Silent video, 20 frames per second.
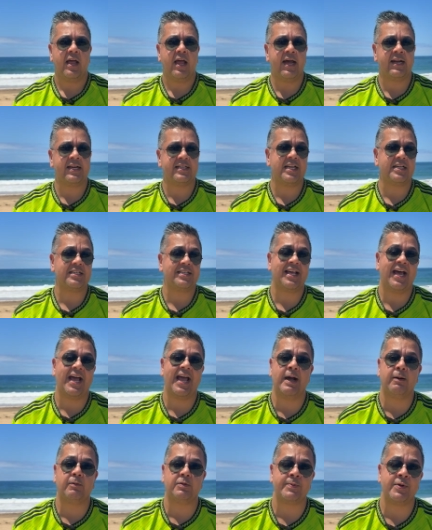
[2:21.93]
And essentially that
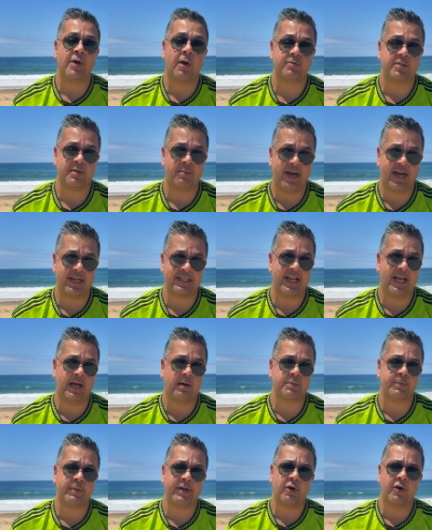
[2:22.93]
helps me optimize. It
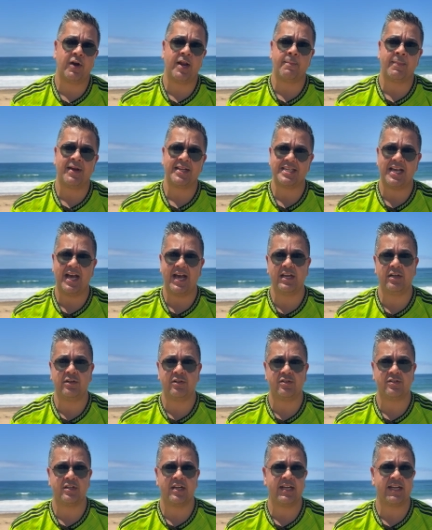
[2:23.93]
helps me create my
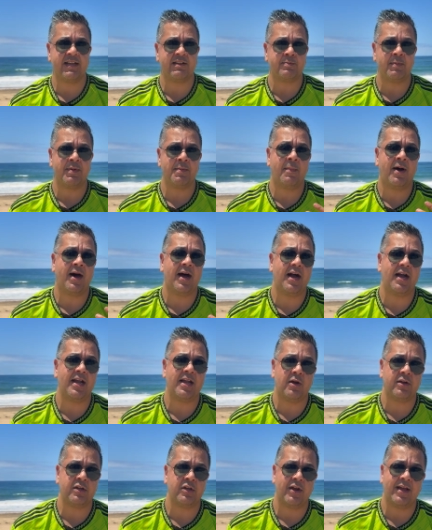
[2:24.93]
titles and it gives me my,
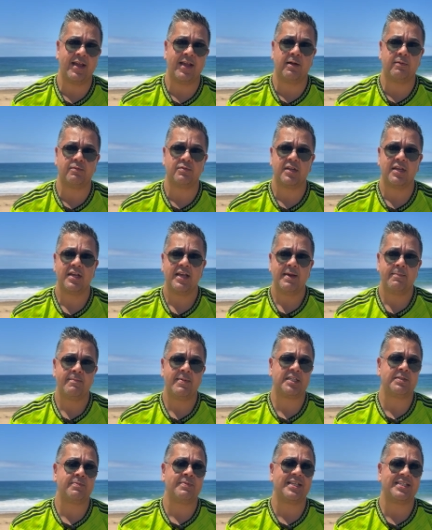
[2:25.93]
you know, it helps,
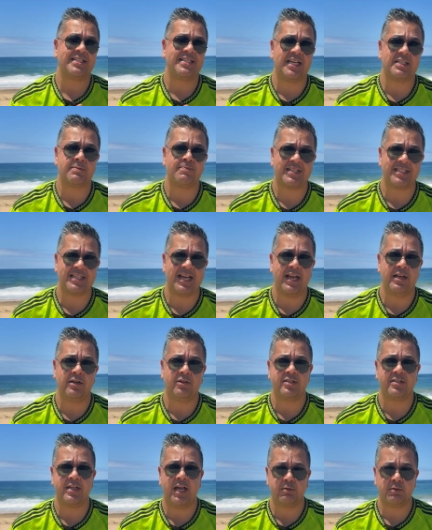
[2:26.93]
makes me assess my
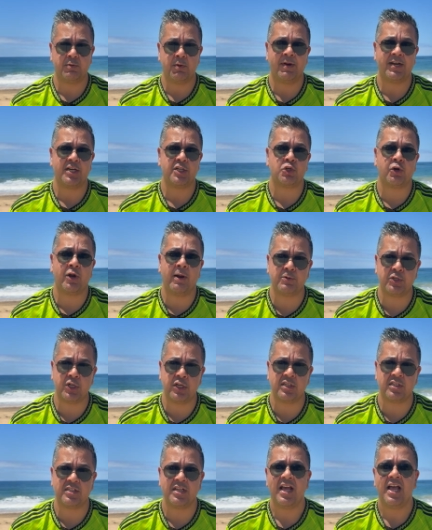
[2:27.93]
titles, helps me with my
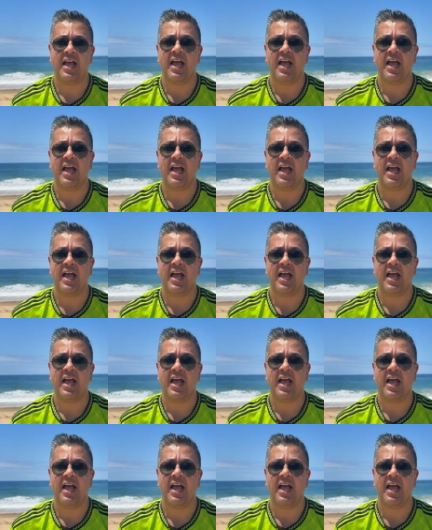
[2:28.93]
descriptions,